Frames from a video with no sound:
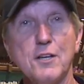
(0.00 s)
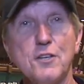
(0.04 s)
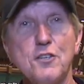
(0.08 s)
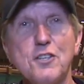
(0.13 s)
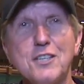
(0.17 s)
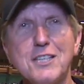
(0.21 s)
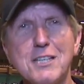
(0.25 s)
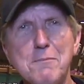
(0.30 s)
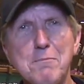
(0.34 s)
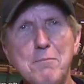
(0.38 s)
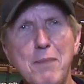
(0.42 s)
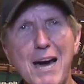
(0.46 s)

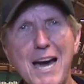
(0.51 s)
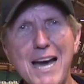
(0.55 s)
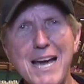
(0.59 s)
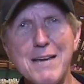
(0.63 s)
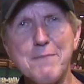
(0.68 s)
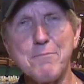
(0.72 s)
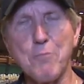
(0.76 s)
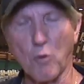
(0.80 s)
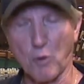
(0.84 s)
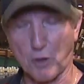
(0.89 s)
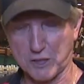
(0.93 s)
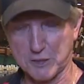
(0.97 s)
You can
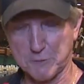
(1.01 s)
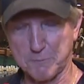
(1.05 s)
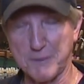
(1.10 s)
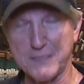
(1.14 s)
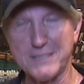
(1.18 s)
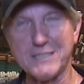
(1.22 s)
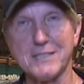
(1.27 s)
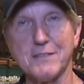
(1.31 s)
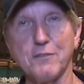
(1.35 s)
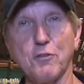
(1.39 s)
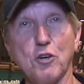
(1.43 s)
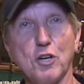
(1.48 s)
buy more
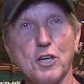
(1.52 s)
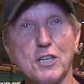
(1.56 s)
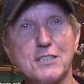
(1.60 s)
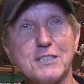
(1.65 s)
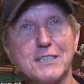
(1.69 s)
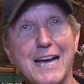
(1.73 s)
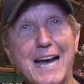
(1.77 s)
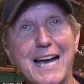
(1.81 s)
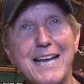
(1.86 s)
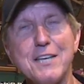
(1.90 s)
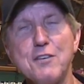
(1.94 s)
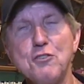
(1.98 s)
expensive
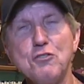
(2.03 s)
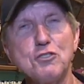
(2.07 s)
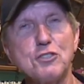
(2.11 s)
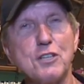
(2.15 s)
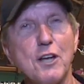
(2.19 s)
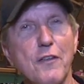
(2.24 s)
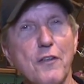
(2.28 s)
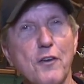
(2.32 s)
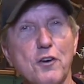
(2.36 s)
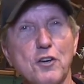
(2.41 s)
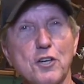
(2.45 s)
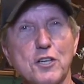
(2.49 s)
hooks. I use
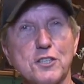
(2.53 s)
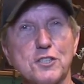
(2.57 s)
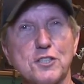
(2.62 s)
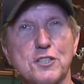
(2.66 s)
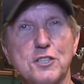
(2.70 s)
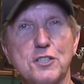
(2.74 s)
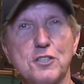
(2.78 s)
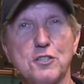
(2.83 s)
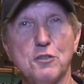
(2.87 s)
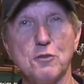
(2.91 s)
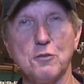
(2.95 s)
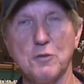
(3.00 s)
other hooks
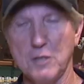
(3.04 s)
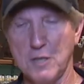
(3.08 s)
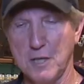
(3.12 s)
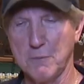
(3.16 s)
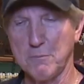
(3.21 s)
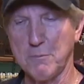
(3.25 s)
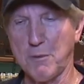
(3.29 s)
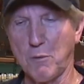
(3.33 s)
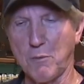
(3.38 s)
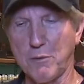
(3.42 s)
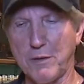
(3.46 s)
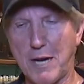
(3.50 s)
too.
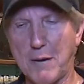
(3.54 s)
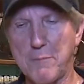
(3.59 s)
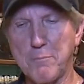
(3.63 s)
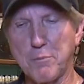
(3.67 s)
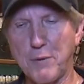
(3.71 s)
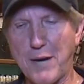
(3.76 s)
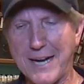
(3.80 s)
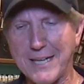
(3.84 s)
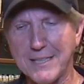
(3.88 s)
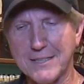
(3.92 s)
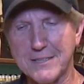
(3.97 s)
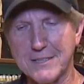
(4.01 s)
But when I'm
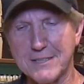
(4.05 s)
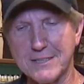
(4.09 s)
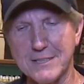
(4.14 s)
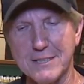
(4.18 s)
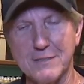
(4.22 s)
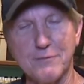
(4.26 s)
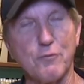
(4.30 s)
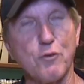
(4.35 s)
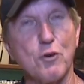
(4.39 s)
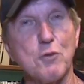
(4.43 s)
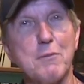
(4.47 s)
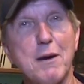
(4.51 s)

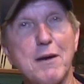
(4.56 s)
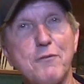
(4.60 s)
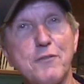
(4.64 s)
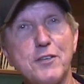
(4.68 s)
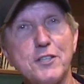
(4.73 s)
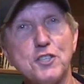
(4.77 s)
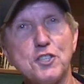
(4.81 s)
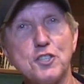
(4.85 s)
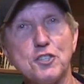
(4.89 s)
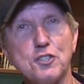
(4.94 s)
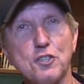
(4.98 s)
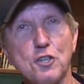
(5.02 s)
practicing for my
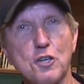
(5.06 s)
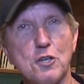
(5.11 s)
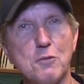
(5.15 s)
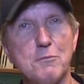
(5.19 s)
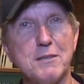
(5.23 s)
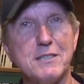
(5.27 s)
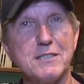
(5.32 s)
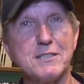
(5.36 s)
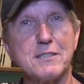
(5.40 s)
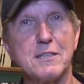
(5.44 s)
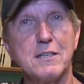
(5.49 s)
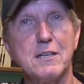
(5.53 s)
fishing
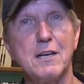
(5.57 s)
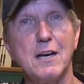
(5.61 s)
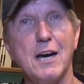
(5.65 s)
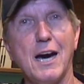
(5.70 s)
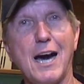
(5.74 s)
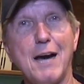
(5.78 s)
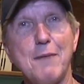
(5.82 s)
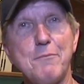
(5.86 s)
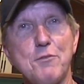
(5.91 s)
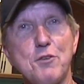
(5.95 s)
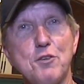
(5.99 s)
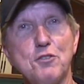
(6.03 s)
tournaments,
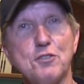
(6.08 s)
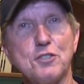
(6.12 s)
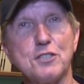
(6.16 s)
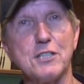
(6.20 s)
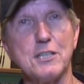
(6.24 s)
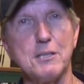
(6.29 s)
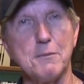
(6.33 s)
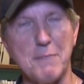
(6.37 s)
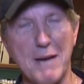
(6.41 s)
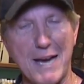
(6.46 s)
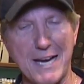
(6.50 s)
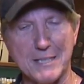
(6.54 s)
I'm
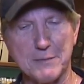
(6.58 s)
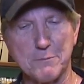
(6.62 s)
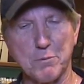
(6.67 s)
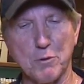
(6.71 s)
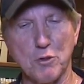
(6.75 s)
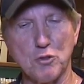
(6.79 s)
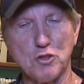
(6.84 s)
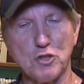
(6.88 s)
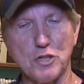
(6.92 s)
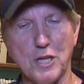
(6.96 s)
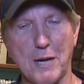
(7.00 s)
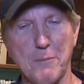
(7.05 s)
using the Bass
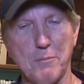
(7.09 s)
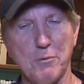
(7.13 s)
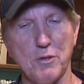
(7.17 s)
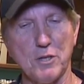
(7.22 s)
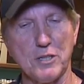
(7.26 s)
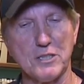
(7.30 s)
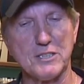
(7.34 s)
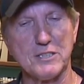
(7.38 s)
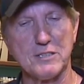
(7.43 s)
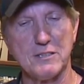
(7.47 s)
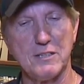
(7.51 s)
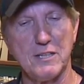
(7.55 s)
Pro Shop
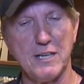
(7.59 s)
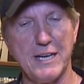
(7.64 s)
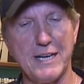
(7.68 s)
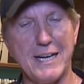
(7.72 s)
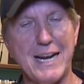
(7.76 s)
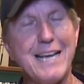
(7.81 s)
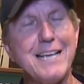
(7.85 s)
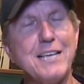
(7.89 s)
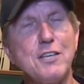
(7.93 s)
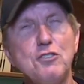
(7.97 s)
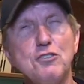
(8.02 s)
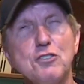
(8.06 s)
hooks, and
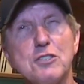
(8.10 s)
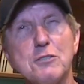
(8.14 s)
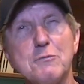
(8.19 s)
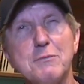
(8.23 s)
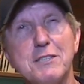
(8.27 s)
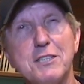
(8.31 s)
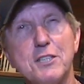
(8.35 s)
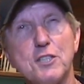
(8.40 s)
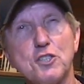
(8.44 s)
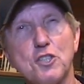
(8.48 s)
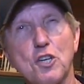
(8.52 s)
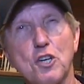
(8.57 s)
I use them
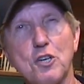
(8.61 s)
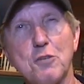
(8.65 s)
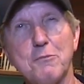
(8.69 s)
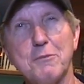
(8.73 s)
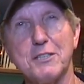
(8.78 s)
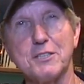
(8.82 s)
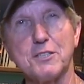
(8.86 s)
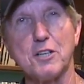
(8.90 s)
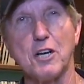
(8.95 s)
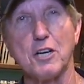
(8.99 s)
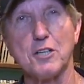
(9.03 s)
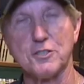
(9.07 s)
in the
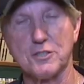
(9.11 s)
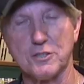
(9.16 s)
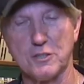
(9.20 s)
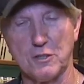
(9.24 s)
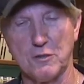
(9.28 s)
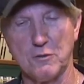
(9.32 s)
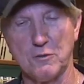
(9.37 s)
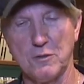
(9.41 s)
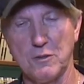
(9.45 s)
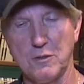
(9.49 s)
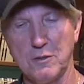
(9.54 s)
tournaments also.